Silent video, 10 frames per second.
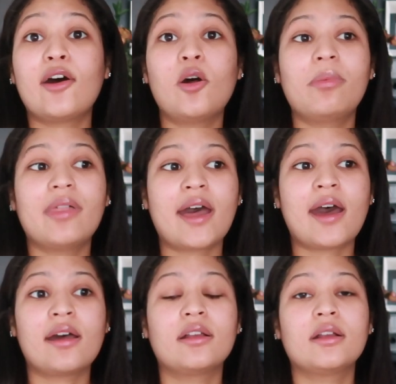help
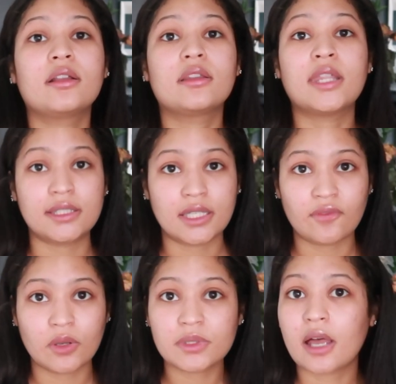that
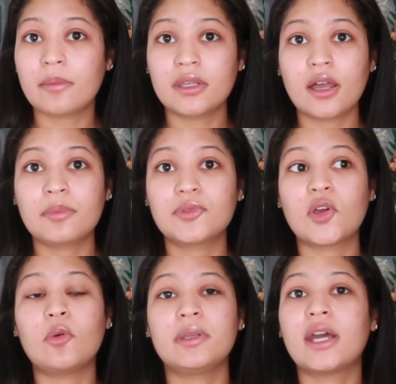Thanksgiving was coming up
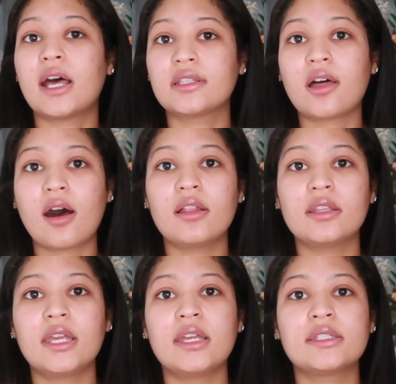so because of the
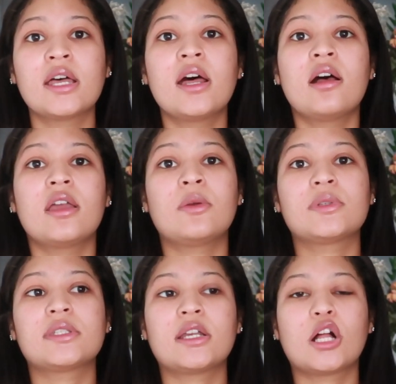holidays it
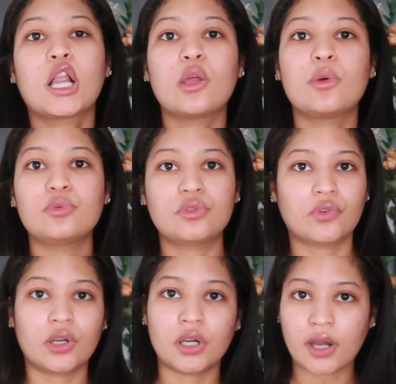was like closed
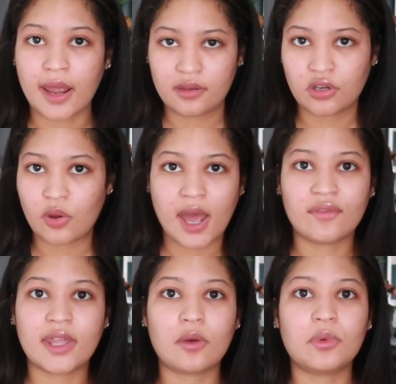for you know half
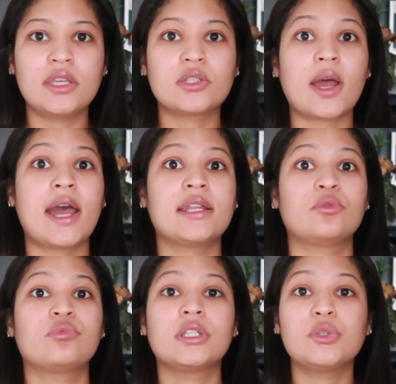of that week so I had to
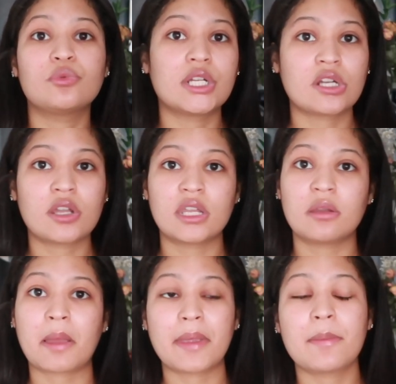really rush on
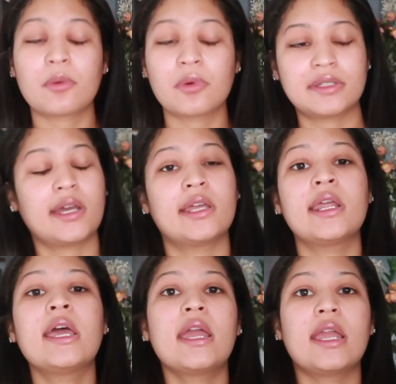getting my paperwork
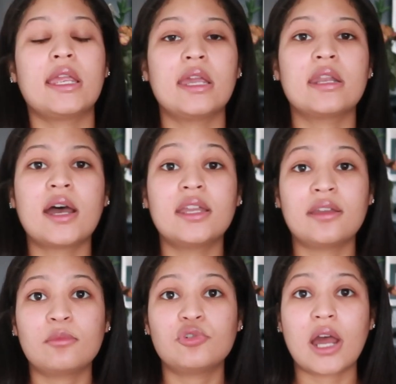done and I
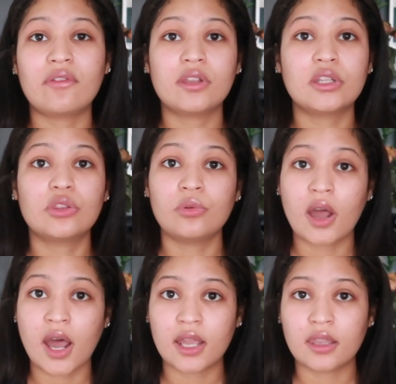am traveling through
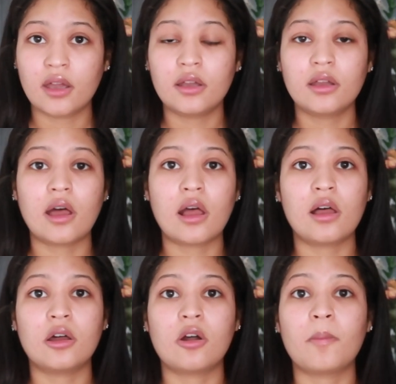Aya
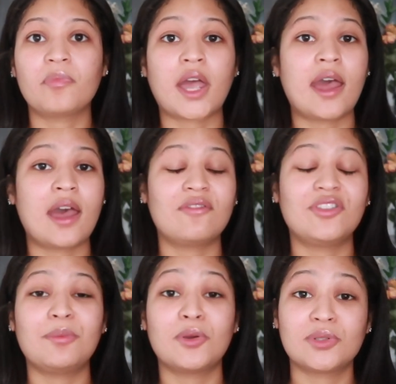um, I have
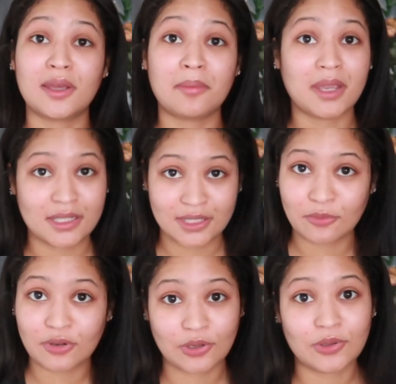the most
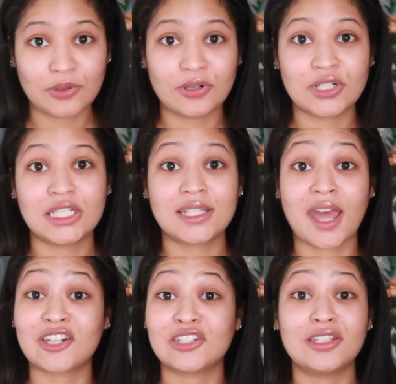amazing recruiter she's
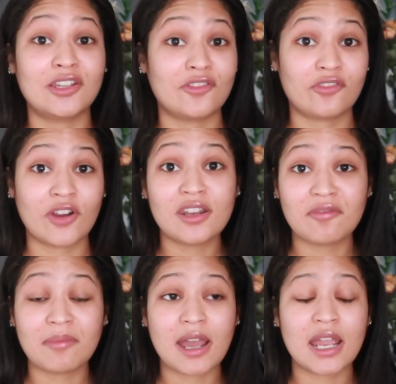actually a good friend
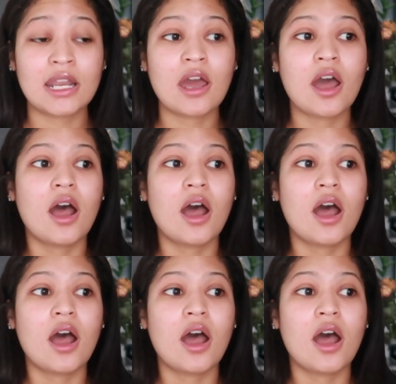of mine